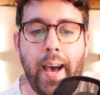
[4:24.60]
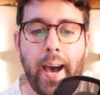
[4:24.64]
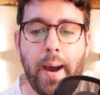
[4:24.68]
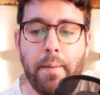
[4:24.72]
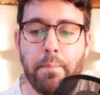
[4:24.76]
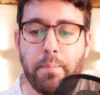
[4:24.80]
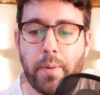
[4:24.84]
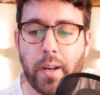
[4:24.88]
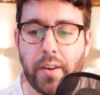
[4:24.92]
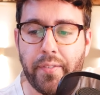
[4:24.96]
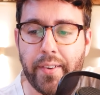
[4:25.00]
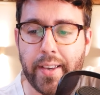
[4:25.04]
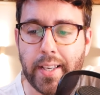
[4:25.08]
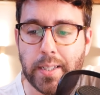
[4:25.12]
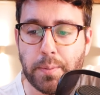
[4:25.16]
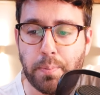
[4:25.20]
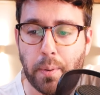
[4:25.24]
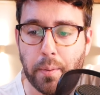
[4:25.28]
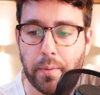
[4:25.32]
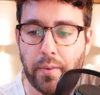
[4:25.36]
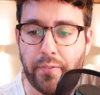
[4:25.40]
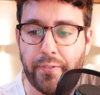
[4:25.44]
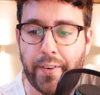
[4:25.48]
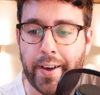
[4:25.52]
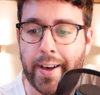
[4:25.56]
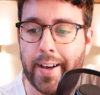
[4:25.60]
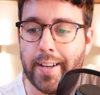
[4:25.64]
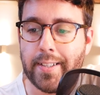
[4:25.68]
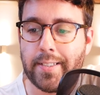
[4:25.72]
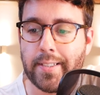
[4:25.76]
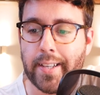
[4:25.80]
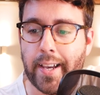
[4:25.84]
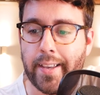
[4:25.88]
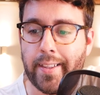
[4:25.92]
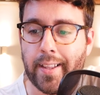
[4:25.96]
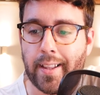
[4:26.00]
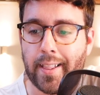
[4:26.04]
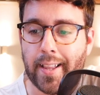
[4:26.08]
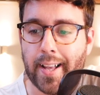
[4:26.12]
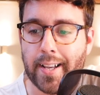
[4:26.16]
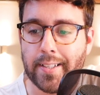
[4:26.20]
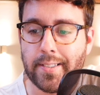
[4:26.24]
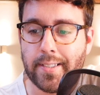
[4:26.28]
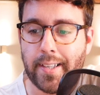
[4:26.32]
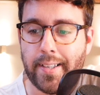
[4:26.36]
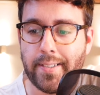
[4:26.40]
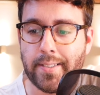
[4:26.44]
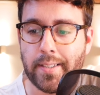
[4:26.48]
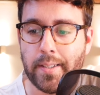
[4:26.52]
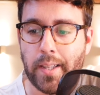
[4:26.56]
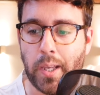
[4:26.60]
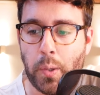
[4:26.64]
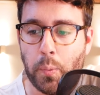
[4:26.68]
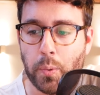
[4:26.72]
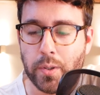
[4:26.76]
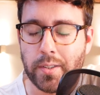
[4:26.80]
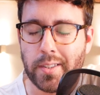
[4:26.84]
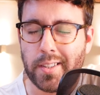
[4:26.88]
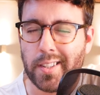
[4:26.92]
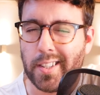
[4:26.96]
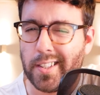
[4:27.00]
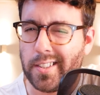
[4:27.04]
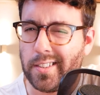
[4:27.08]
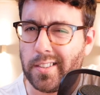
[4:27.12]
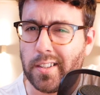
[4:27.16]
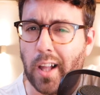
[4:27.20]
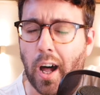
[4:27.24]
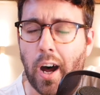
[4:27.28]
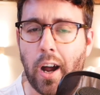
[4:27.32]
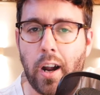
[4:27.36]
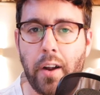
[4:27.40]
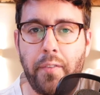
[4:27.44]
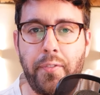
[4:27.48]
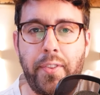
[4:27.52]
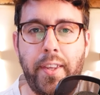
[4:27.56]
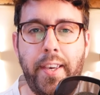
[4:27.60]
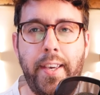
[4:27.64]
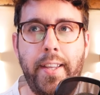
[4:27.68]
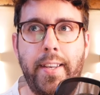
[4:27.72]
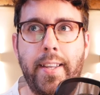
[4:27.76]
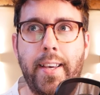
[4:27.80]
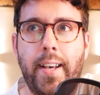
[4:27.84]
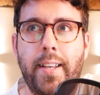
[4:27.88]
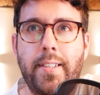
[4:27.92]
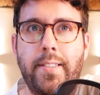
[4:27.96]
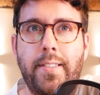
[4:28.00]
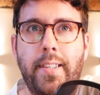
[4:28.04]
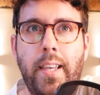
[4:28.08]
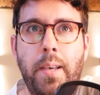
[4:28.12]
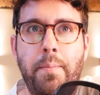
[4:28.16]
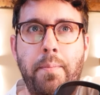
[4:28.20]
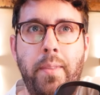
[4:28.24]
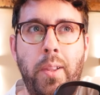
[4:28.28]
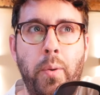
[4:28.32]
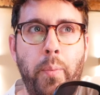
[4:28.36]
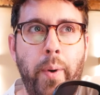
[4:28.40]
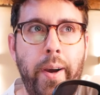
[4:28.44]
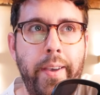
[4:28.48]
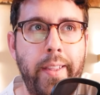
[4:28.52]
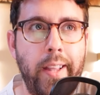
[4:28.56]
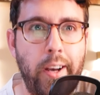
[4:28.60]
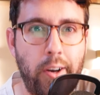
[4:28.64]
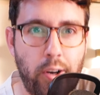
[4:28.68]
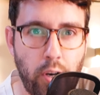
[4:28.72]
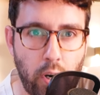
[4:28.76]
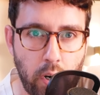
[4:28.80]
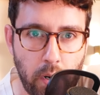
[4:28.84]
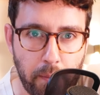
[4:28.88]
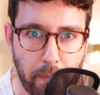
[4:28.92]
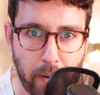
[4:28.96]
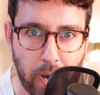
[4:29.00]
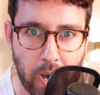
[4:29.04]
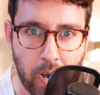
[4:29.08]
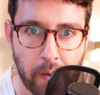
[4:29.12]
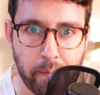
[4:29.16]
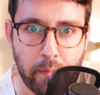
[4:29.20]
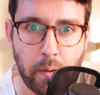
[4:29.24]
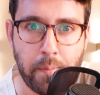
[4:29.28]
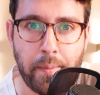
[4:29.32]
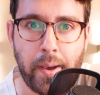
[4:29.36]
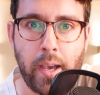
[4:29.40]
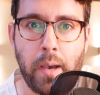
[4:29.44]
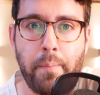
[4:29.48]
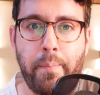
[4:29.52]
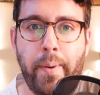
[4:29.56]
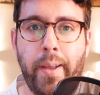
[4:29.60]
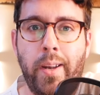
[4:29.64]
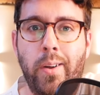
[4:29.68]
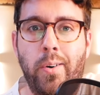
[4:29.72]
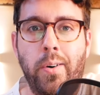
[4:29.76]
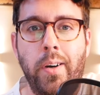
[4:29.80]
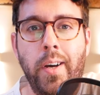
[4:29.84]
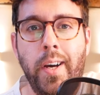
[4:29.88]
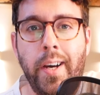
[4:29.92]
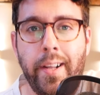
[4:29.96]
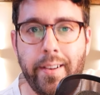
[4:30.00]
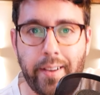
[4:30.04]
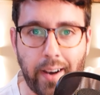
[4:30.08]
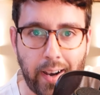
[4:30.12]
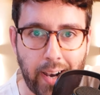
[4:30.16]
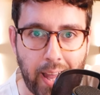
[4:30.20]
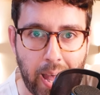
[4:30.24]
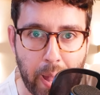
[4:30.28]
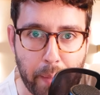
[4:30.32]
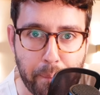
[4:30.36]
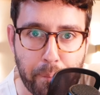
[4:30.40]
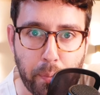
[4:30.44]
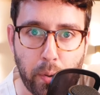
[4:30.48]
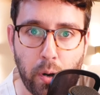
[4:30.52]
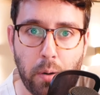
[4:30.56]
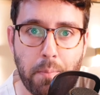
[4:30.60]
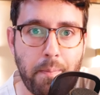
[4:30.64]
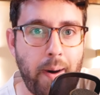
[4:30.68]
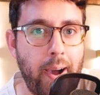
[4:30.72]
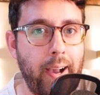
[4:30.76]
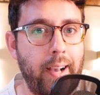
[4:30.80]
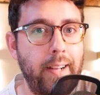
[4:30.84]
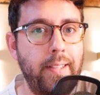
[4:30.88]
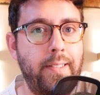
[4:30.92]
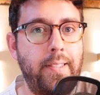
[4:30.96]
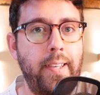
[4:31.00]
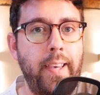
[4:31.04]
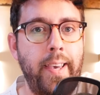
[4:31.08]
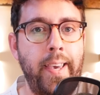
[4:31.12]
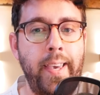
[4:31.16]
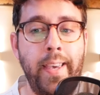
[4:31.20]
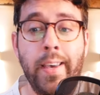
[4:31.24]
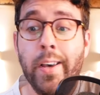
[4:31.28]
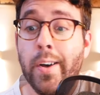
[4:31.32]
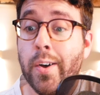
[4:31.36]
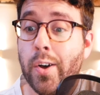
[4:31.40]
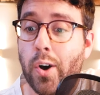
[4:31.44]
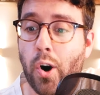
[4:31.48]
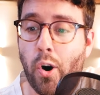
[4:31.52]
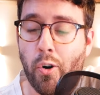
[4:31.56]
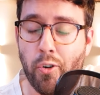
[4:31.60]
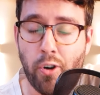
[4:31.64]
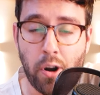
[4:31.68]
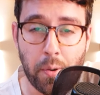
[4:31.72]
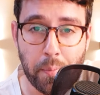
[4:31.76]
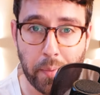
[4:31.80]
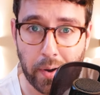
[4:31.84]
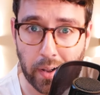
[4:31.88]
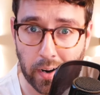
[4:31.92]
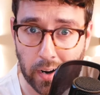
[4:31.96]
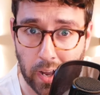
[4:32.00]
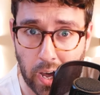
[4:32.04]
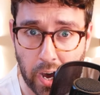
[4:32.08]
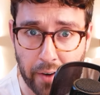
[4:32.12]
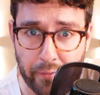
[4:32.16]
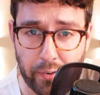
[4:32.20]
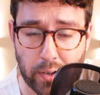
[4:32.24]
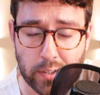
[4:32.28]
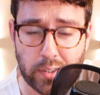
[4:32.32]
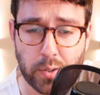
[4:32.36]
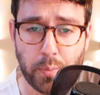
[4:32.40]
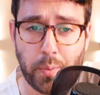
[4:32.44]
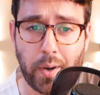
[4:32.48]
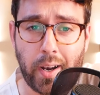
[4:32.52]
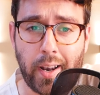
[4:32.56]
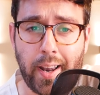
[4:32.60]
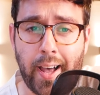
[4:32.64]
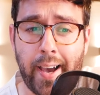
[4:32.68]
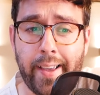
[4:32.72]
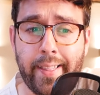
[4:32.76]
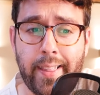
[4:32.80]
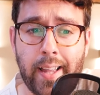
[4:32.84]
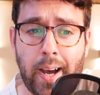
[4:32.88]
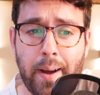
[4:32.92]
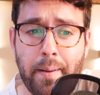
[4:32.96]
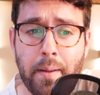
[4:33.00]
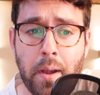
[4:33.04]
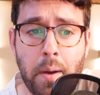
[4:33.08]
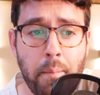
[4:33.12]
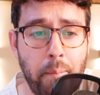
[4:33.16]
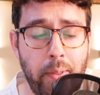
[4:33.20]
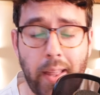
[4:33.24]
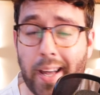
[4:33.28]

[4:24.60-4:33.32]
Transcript: Um, but I think it's probably fair to say that last season he wasn't the star of the EDS team in the way that Cole Palmer may have been, or Delap, or McAtee, or Romeo Lavia, or someone like that.